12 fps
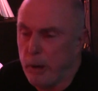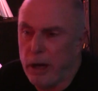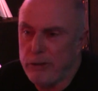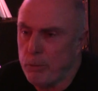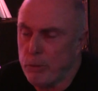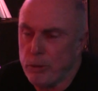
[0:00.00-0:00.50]
But
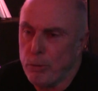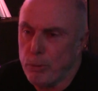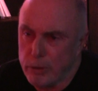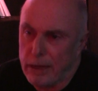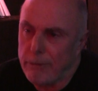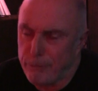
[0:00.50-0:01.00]
I don't want to
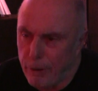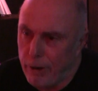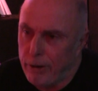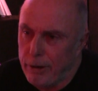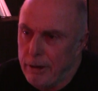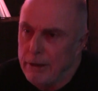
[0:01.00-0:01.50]
walk that
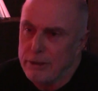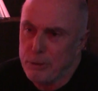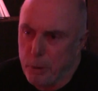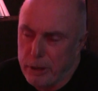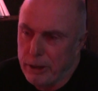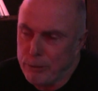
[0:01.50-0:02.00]
far,
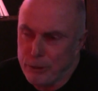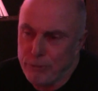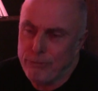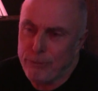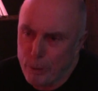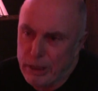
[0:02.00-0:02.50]
so I go to the
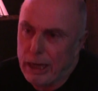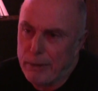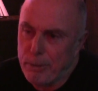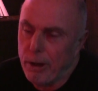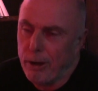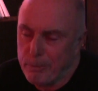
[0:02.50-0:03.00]
Foyer
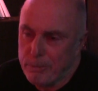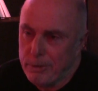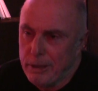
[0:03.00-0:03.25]
Bar.